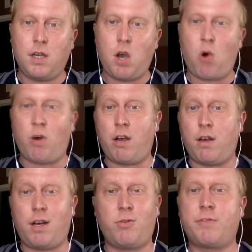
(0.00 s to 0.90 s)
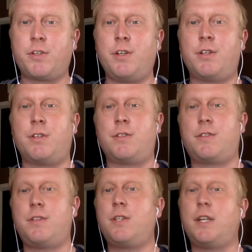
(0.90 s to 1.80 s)
However, you're
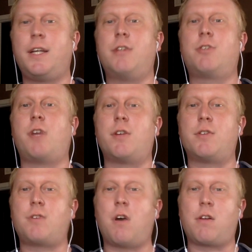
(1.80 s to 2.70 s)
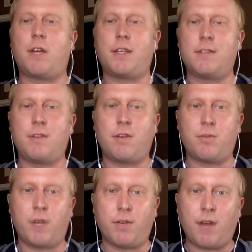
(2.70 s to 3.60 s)
still going to hear traders talk like it's the other
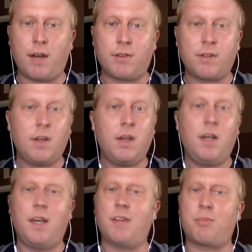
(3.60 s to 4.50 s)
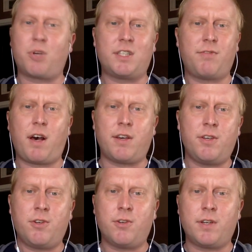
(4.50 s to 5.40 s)
way around, and the price
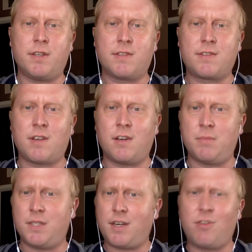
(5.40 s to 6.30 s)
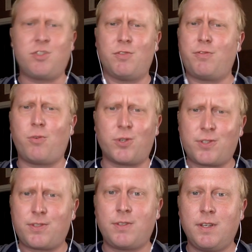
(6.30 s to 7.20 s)
value is some intelligent
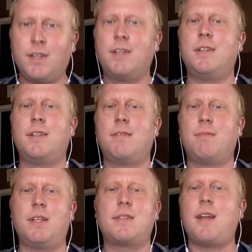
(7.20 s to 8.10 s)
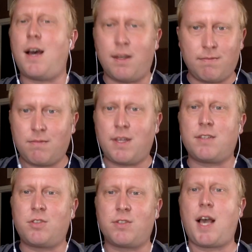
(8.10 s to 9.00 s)
force. It's not.
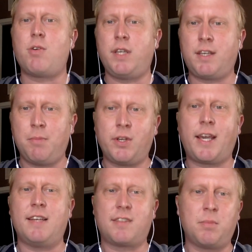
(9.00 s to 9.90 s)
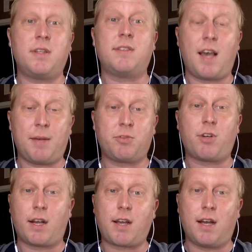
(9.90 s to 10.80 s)
That's just how we communicate some of these
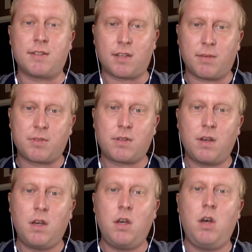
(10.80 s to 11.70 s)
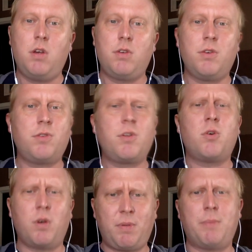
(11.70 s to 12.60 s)
abstract concepts. You'll
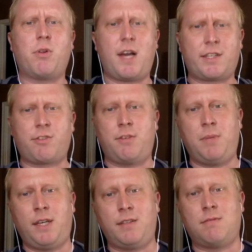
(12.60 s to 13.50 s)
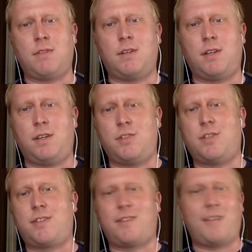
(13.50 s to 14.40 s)
know what people actually mean.
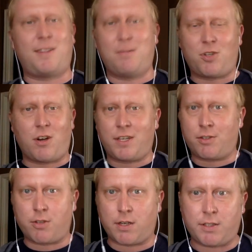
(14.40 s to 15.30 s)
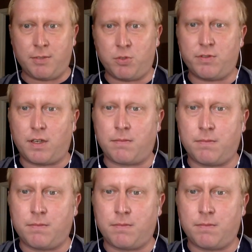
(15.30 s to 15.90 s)
Just let them talk incorrectly and move on.